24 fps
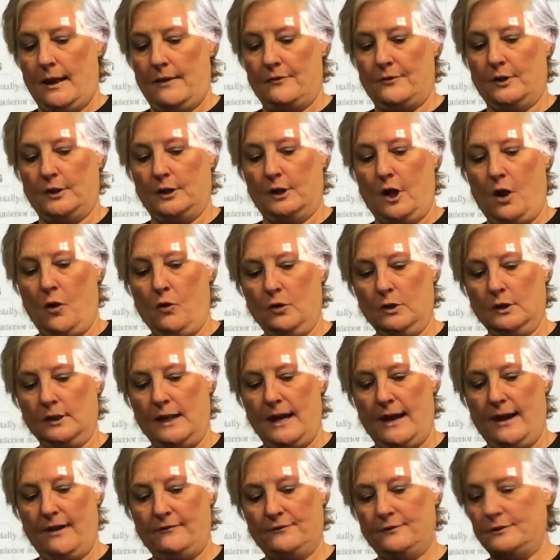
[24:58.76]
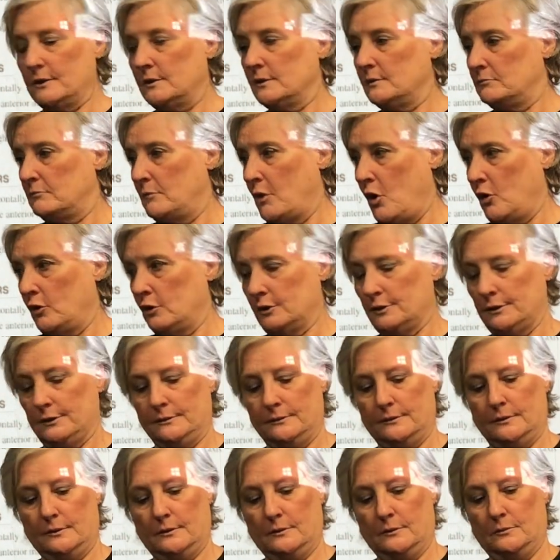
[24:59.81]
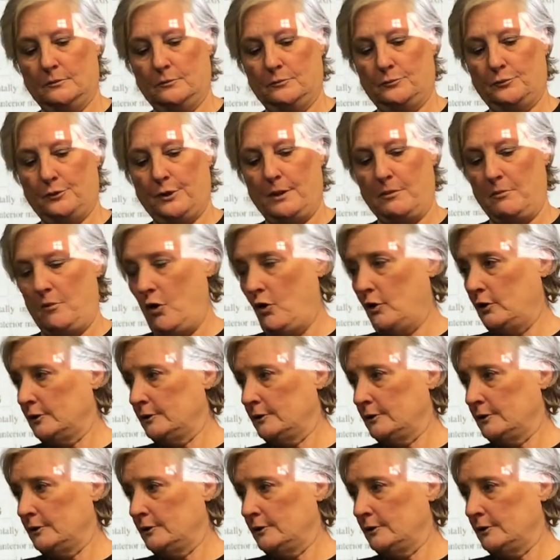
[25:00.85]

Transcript: the lower left molar, premolar.